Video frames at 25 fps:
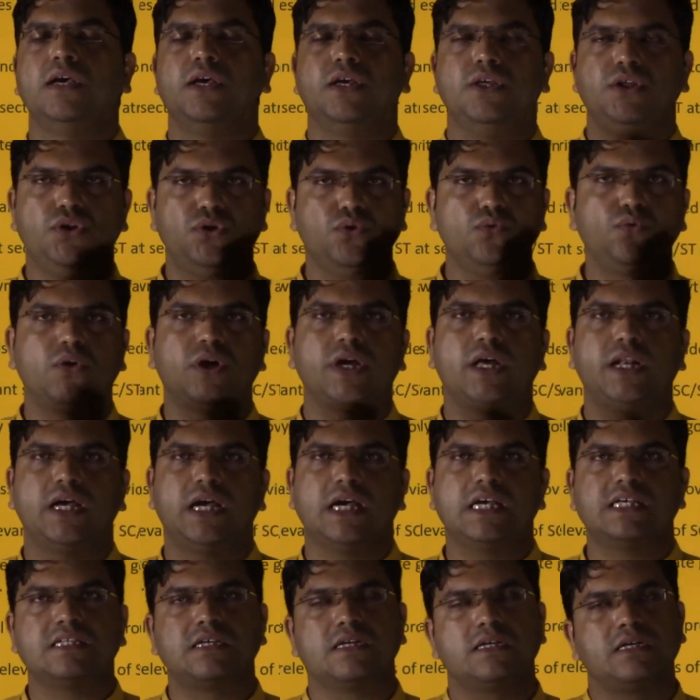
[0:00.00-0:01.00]
you can,
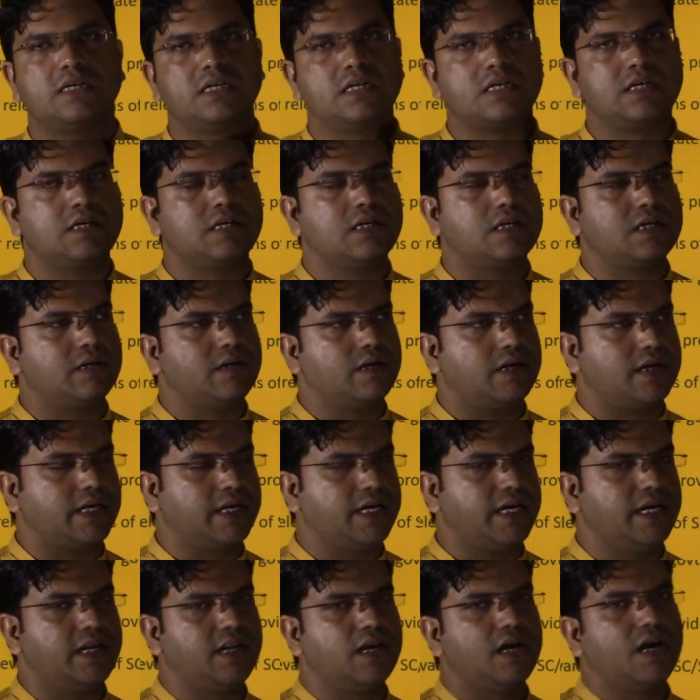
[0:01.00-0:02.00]
as a
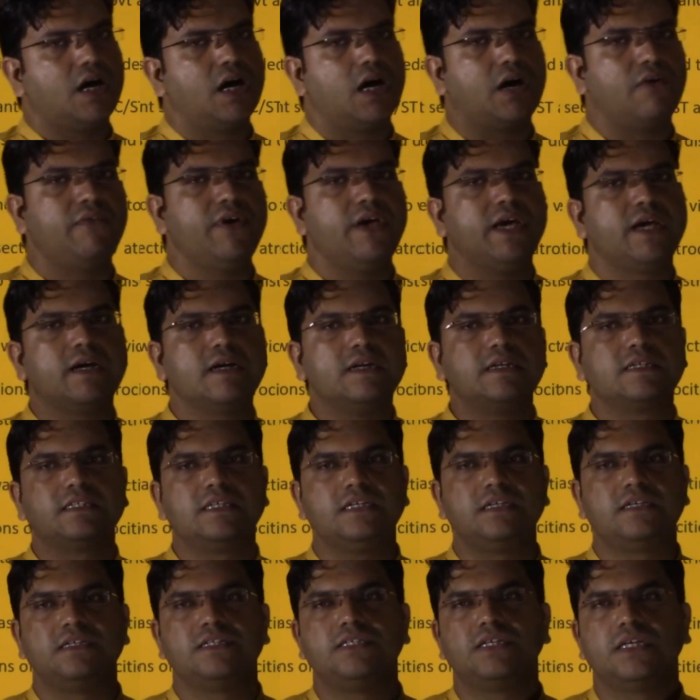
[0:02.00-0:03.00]
again awakened
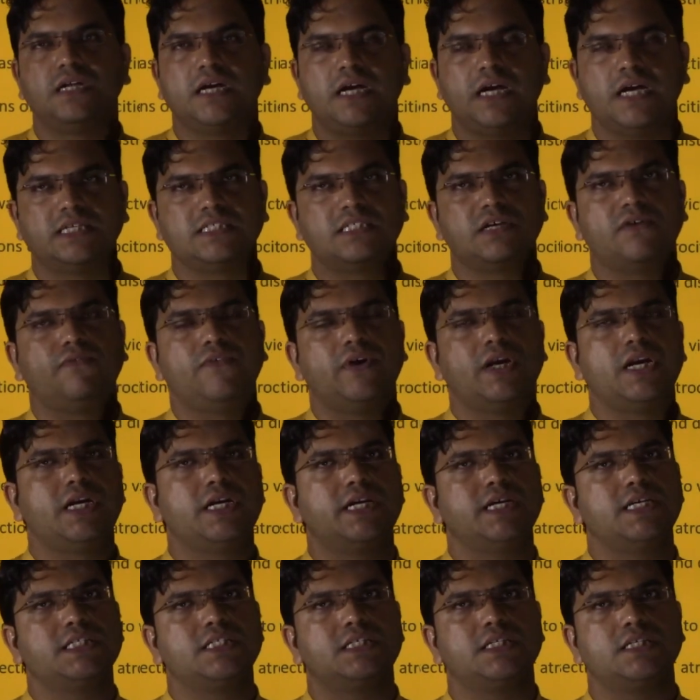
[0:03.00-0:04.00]
citizen, as a
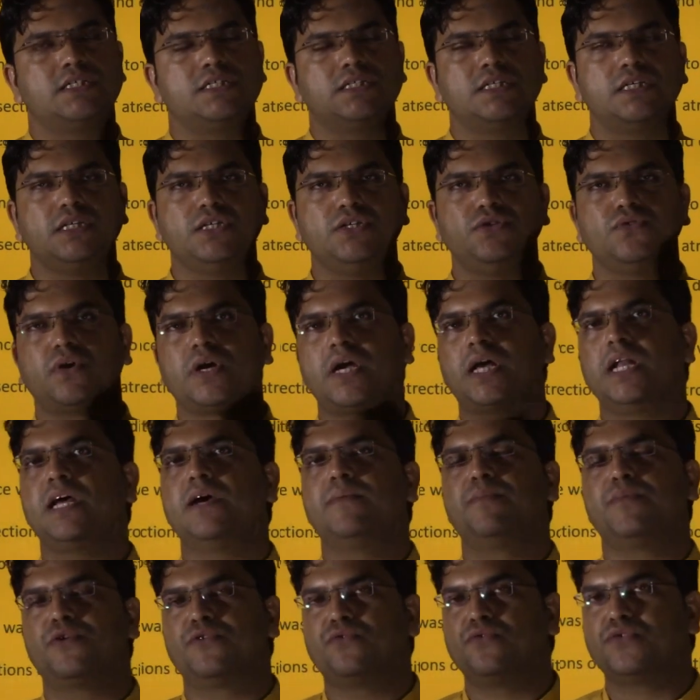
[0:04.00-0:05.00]
well-read citizen, you can
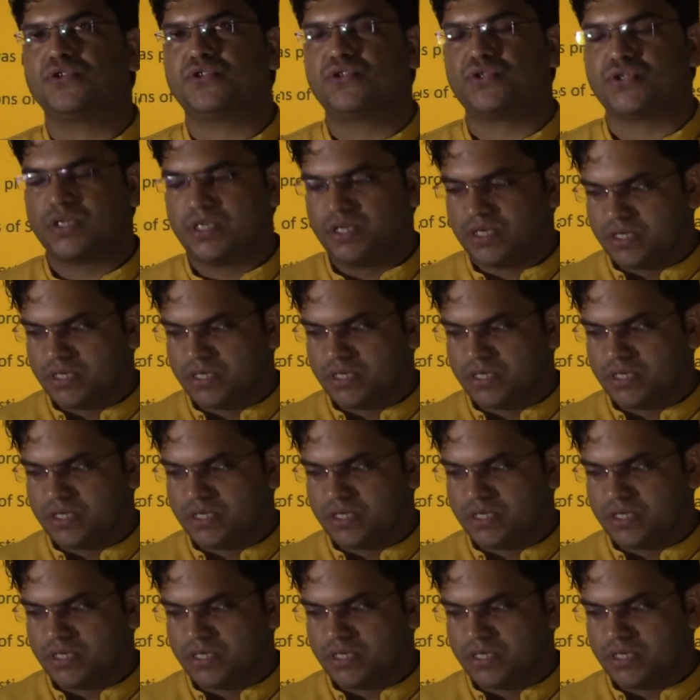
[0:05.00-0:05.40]
approach